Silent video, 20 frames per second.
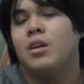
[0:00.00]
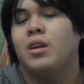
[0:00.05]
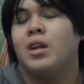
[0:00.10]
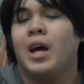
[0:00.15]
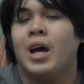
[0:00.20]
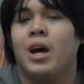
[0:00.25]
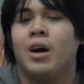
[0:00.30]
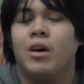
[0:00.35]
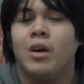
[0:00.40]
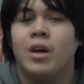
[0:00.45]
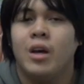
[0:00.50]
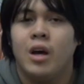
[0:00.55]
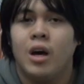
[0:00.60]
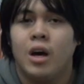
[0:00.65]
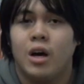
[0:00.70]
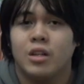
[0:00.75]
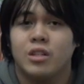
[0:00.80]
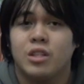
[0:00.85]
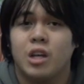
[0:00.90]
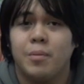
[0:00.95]
Now,
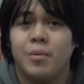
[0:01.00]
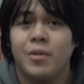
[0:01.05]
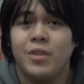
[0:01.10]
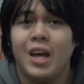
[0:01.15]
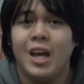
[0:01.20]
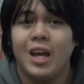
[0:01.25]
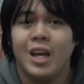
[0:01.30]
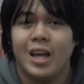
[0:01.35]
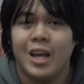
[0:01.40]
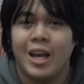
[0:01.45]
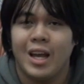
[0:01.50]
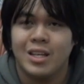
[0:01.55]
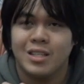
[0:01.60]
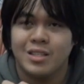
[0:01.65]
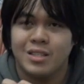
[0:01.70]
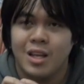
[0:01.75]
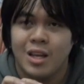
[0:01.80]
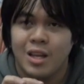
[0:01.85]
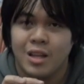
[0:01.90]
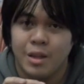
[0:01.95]
on top of that, it
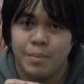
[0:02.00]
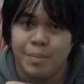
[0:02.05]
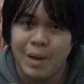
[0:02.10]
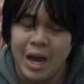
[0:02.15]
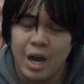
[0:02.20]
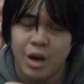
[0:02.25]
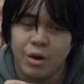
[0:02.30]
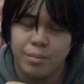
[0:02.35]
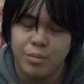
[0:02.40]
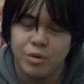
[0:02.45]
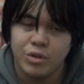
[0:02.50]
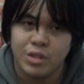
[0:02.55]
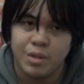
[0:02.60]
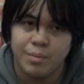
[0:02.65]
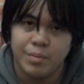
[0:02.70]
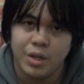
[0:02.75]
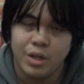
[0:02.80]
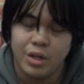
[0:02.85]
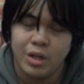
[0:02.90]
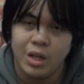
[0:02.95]
has the power boost
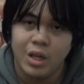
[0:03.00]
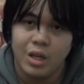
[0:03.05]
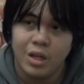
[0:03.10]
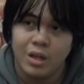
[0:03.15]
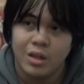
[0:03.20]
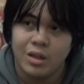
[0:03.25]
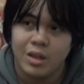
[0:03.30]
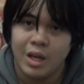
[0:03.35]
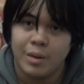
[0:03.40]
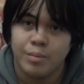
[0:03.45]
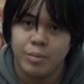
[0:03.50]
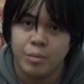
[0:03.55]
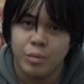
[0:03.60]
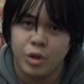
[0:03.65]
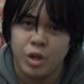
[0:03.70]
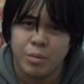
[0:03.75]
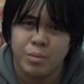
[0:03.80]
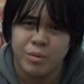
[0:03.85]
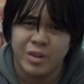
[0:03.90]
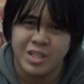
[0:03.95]
ability that
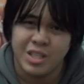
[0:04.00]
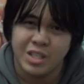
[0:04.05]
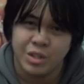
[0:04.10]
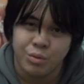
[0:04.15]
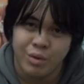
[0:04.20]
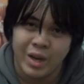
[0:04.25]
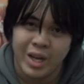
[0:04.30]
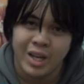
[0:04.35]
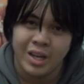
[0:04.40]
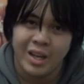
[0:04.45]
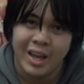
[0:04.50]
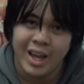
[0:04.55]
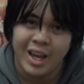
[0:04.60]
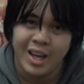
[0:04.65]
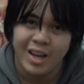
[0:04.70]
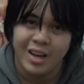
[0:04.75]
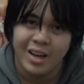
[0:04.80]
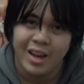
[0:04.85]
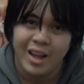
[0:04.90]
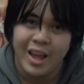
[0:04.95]
Bermuda Princess Rena
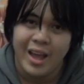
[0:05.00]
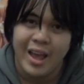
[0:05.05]
had,